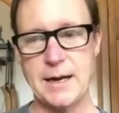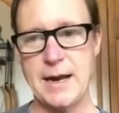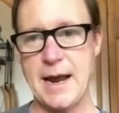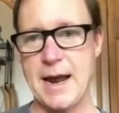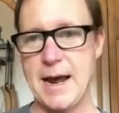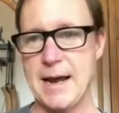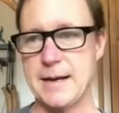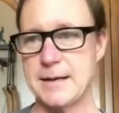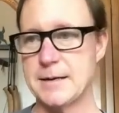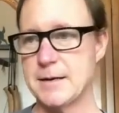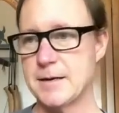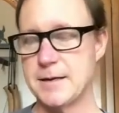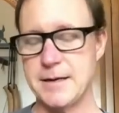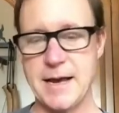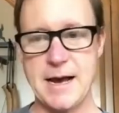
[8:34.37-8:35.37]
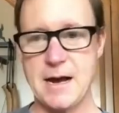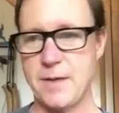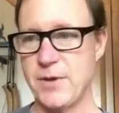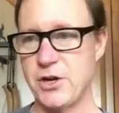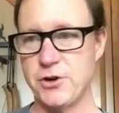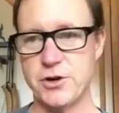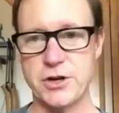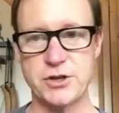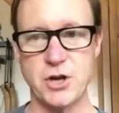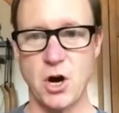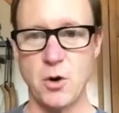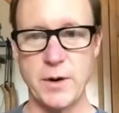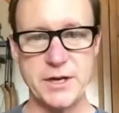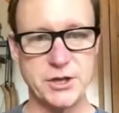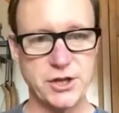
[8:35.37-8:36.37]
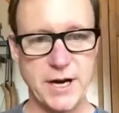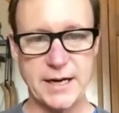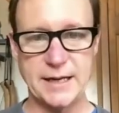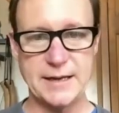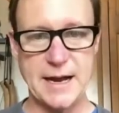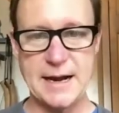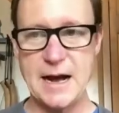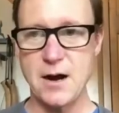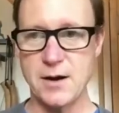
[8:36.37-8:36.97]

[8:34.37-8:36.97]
And yeah, I mean, you're just always checking that out.